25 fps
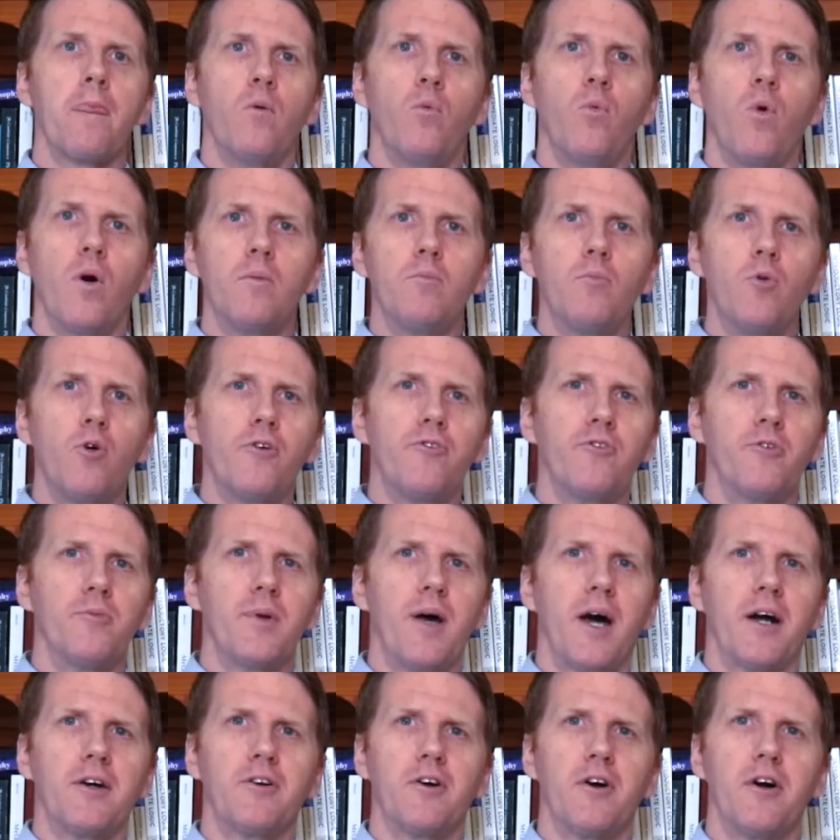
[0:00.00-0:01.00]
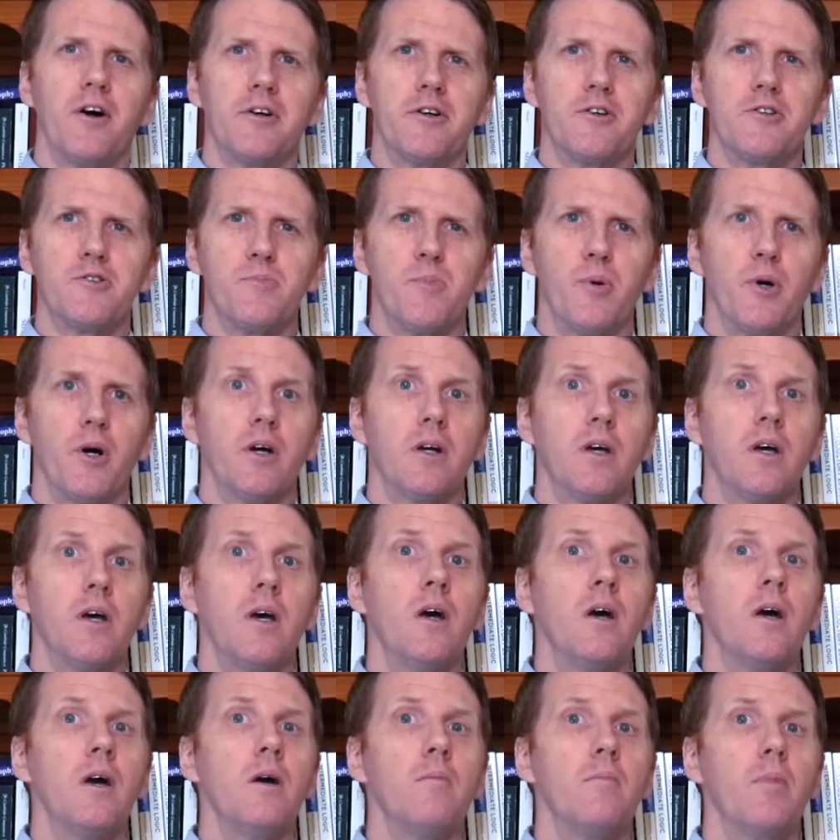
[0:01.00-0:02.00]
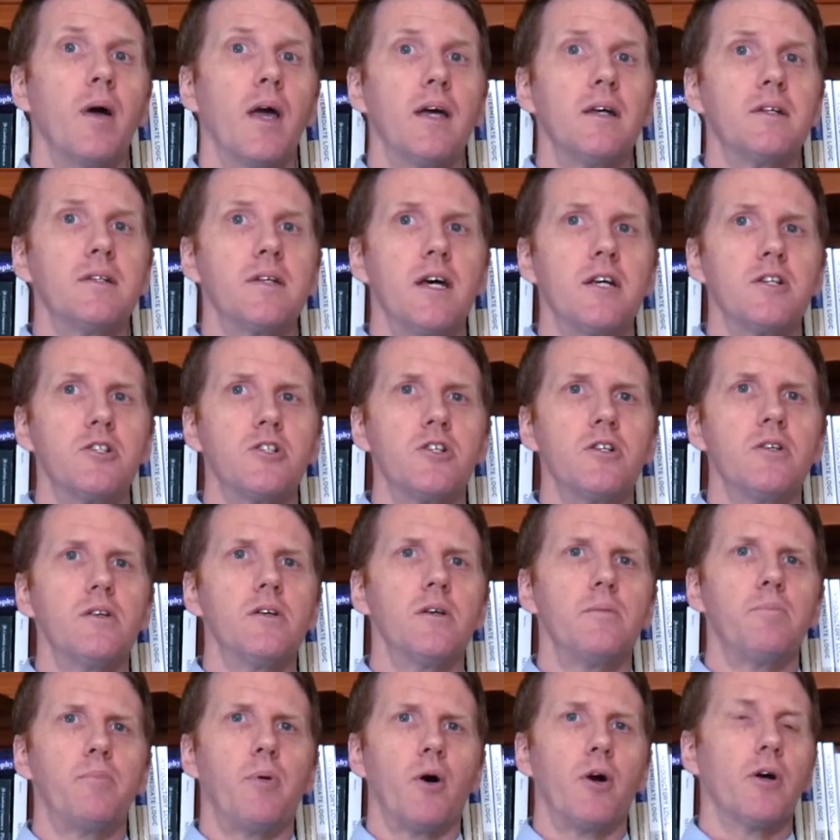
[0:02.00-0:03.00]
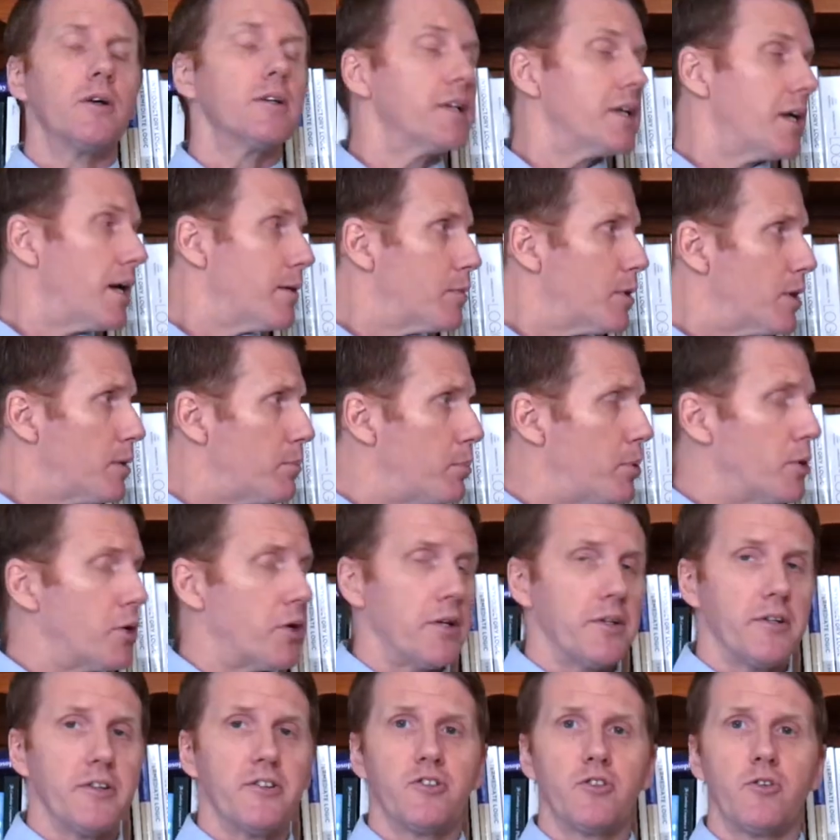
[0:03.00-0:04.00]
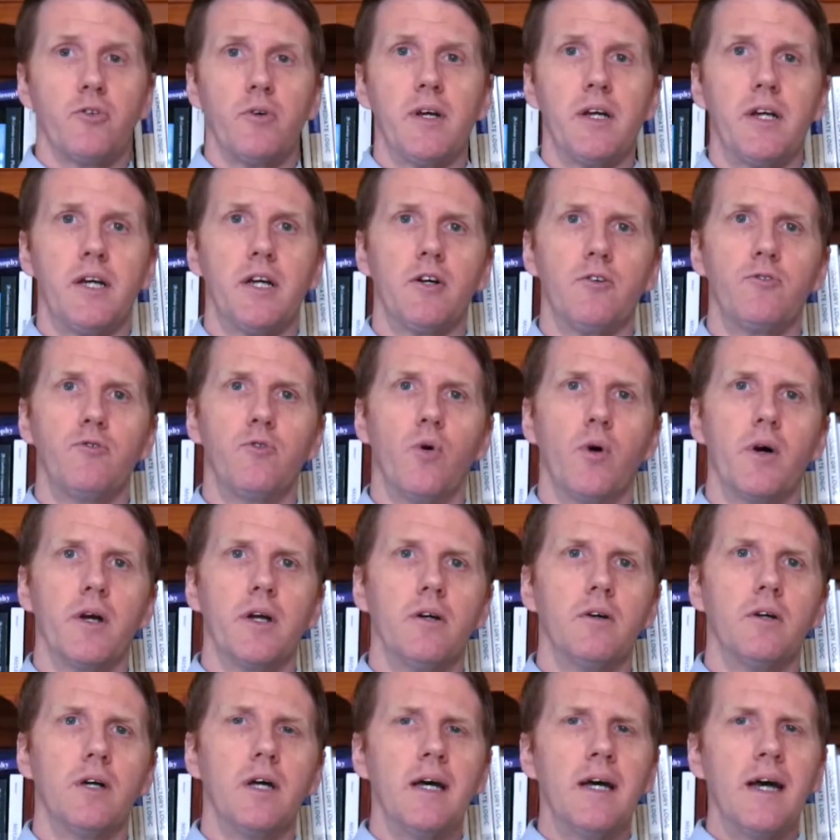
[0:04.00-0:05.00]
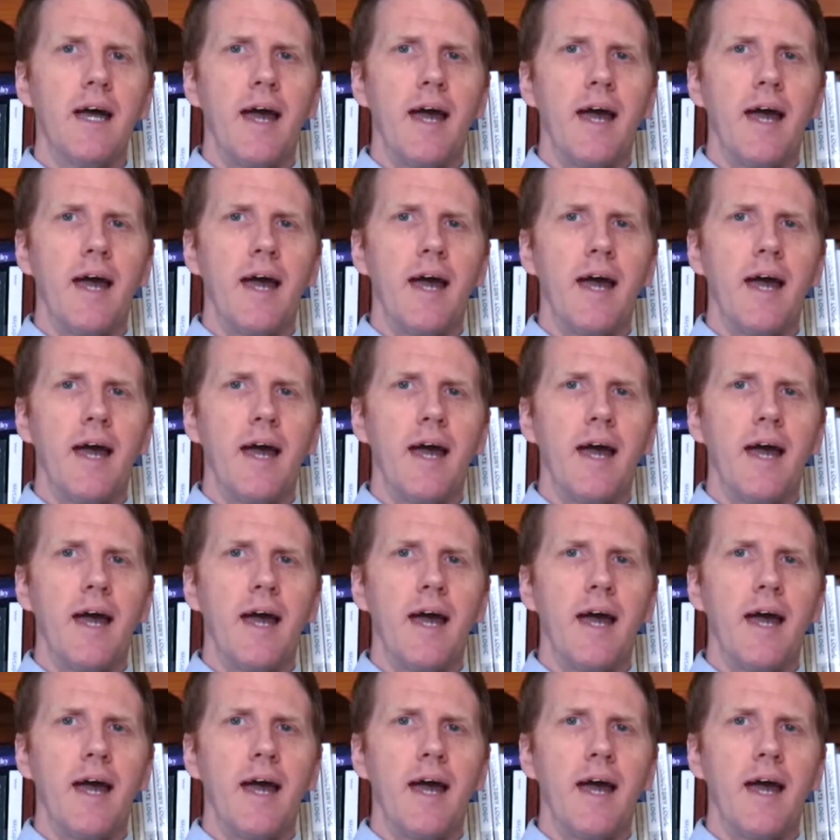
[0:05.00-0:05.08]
One more from Dr. Hunter's book. Pay attention to the part that I'm going to put on the screen here for you.